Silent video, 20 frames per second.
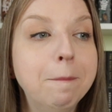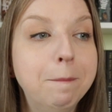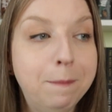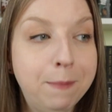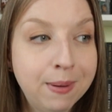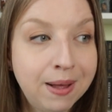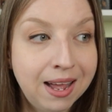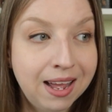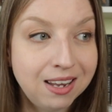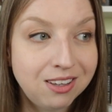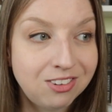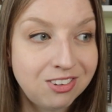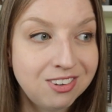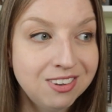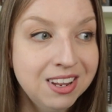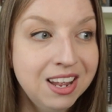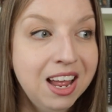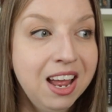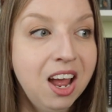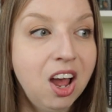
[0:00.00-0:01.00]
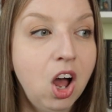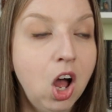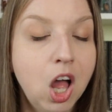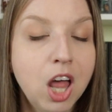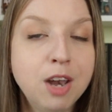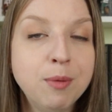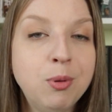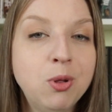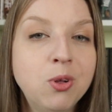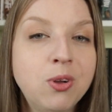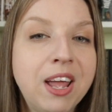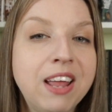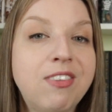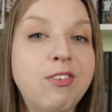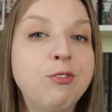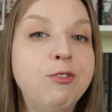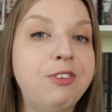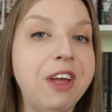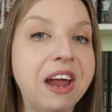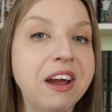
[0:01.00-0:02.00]
but Audible gets
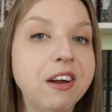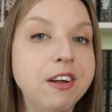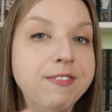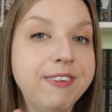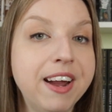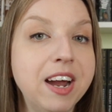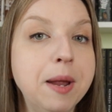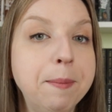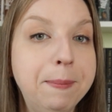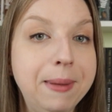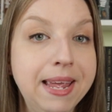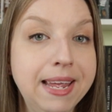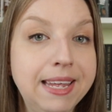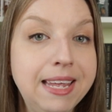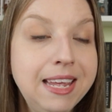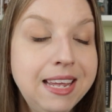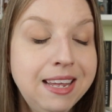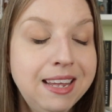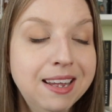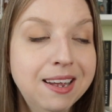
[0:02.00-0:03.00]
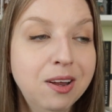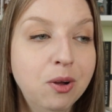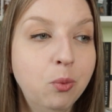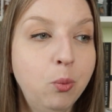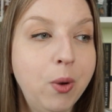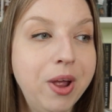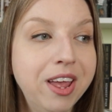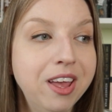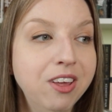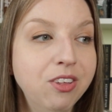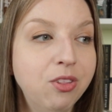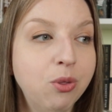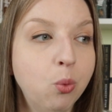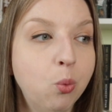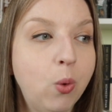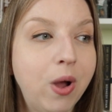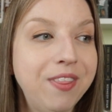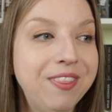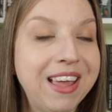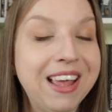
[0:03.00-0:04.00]
very, very picky with
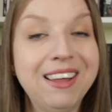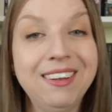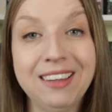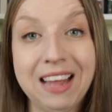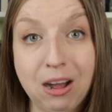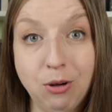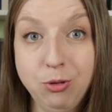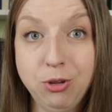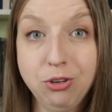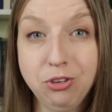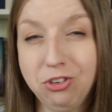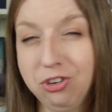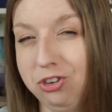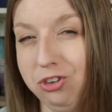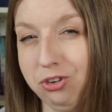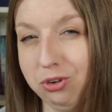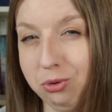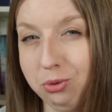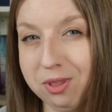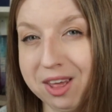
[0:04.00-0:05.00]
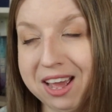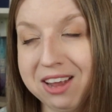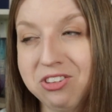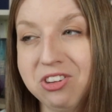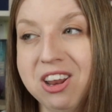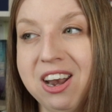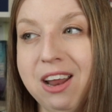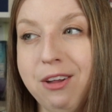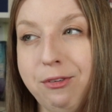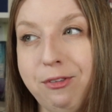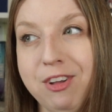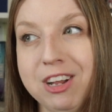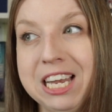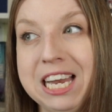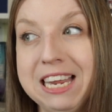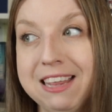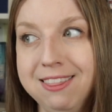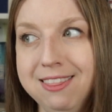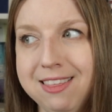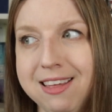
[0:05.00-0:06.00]
when they allow you to do that. And I feel
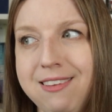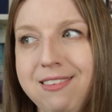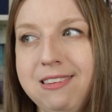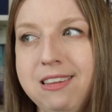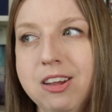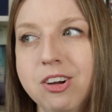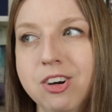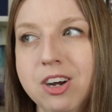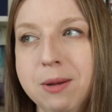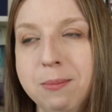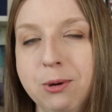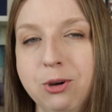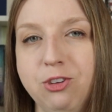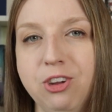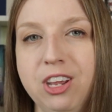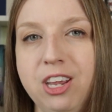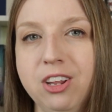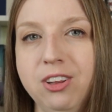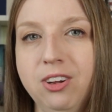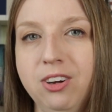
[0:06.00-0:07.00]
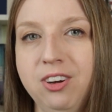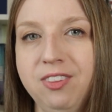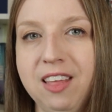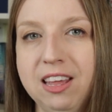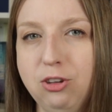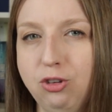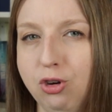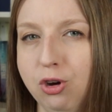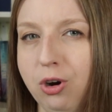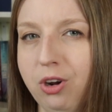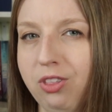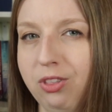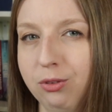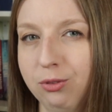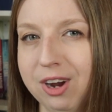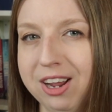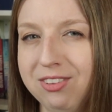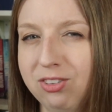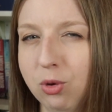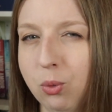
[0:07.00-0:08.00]
like this year in particular, they took the
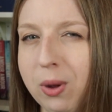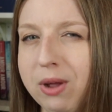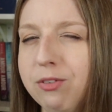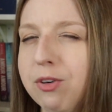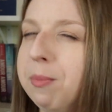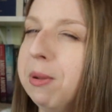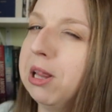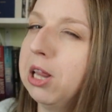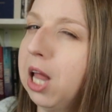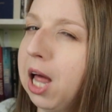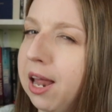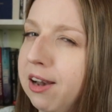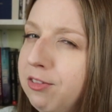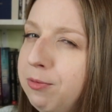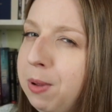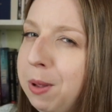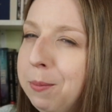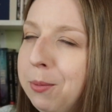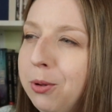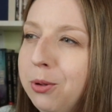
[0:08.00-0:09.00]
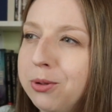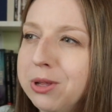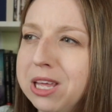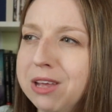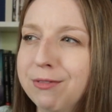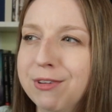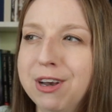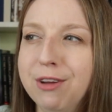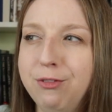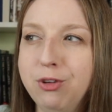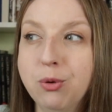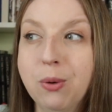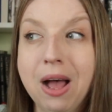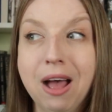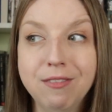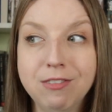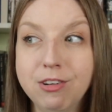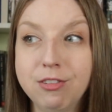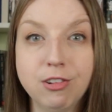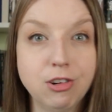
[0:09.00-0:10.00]
rights away from a lot of people, even if you
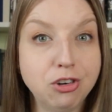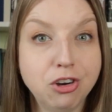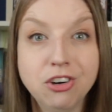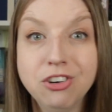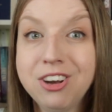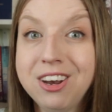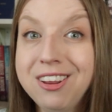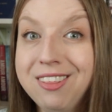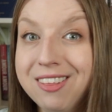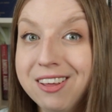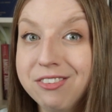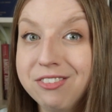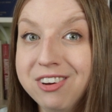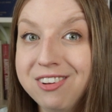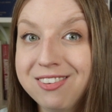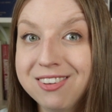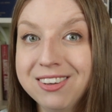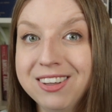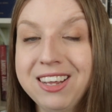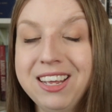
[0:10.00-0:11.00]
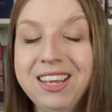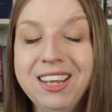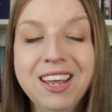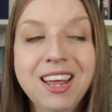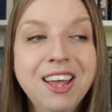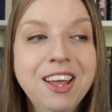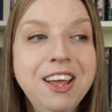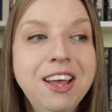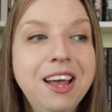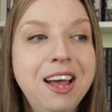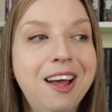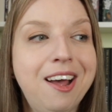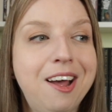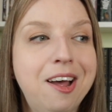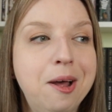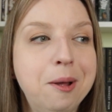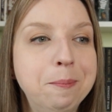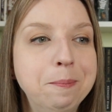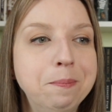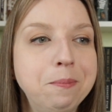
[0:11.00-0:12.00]
haven't returned anything recently.
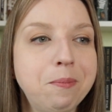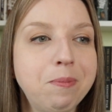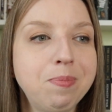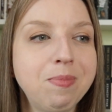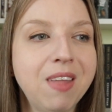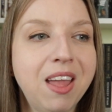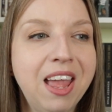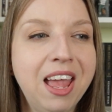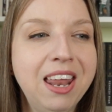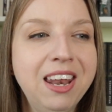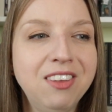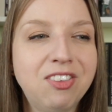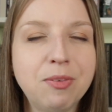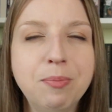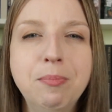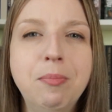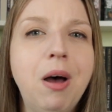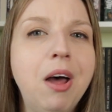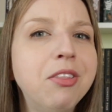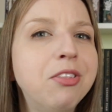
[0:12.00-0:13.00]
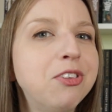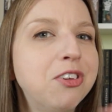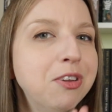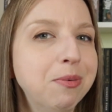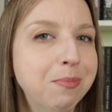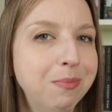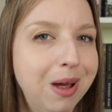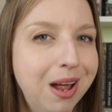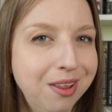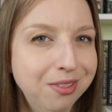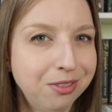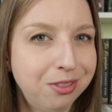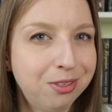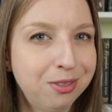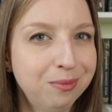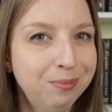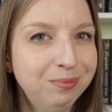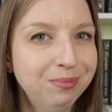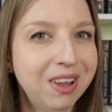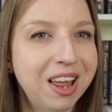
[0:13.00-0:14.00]
Um, and it's month to
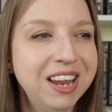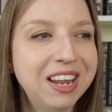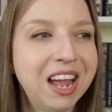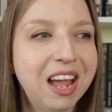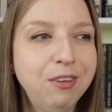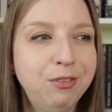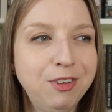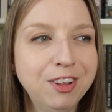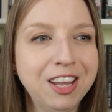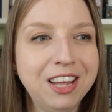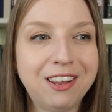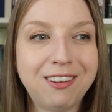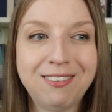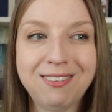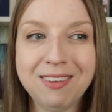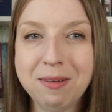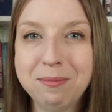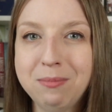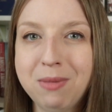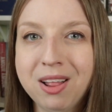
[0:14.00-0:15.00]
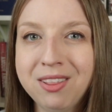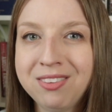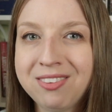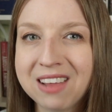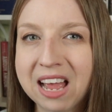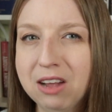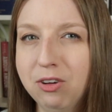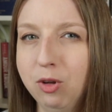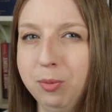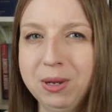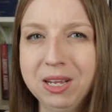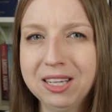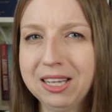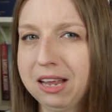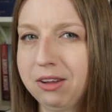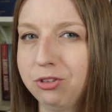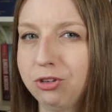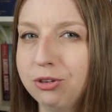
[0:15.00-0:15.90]
month. Like, I feel like some months I will be allowed